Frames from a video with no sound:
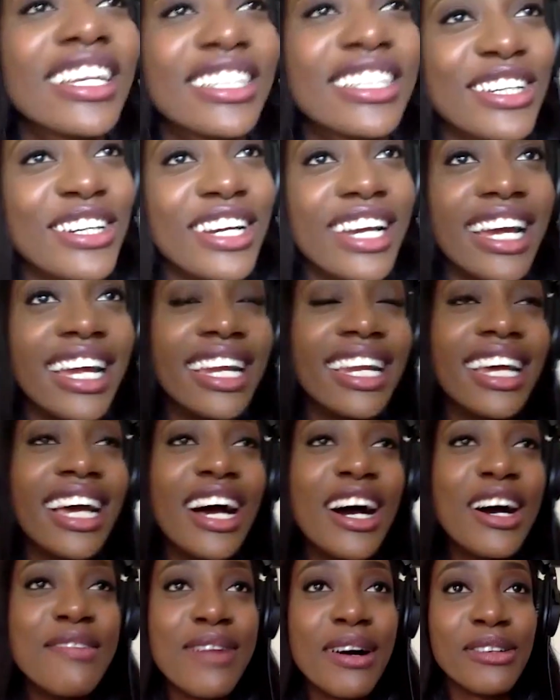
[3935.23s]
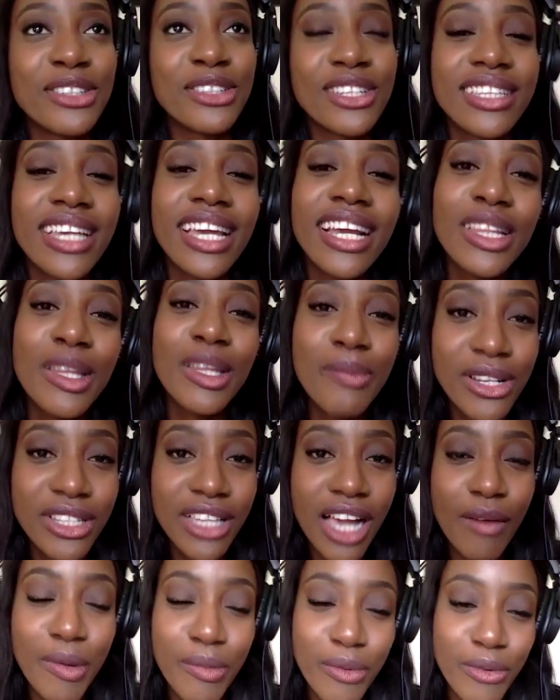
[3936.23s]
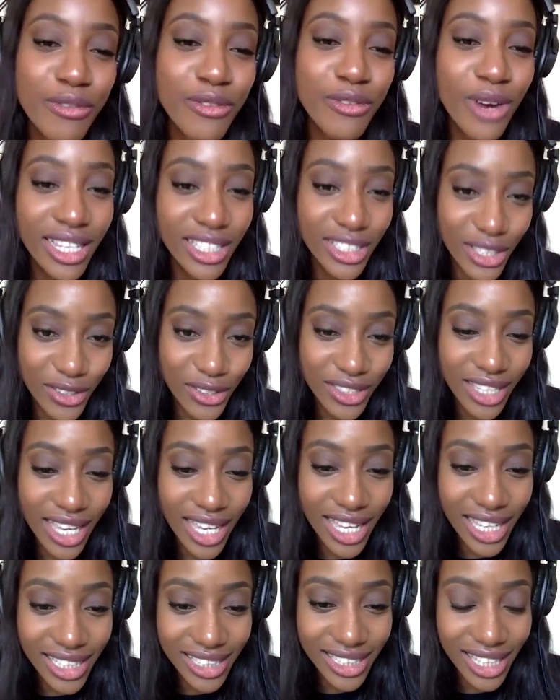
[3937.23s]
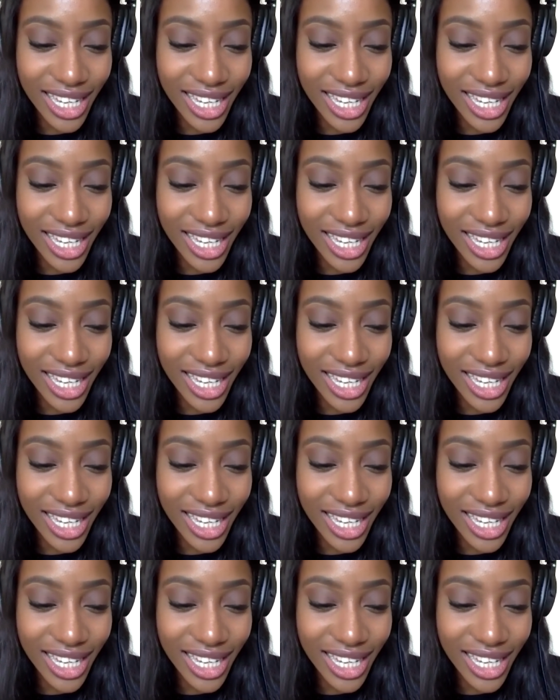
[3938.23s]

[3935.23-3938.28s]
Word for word: so good. Um, I was just saying it depends on how people phrase those things.